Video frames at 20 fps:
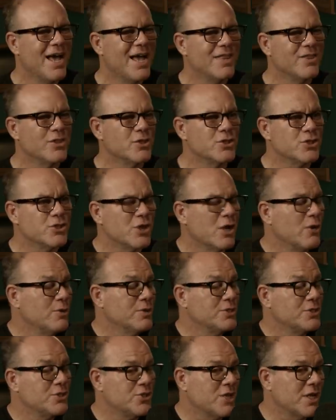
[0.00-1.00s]
the show
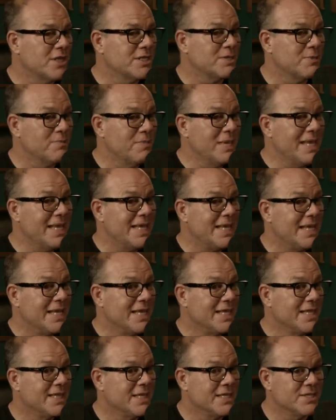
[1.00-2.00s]
is just
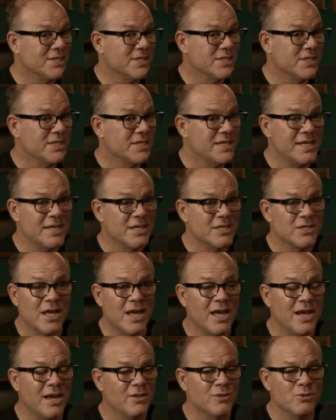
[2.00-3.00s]
me this is the Ooh.
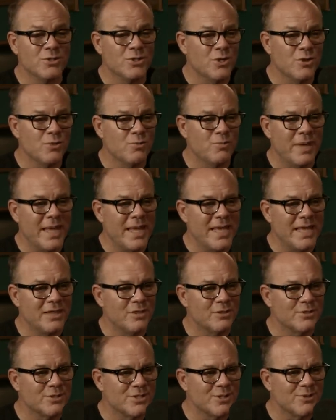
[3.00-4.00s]
entire there's no
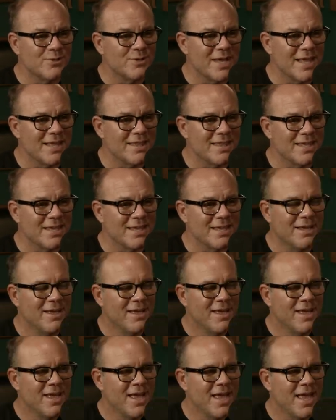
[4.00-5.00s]
band there's no nothing
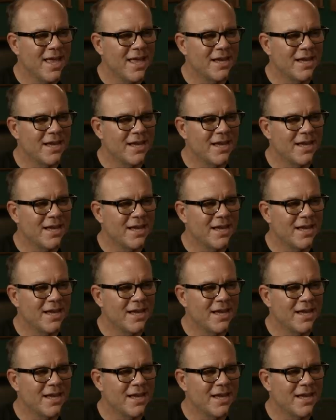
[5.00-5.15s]
Ooh.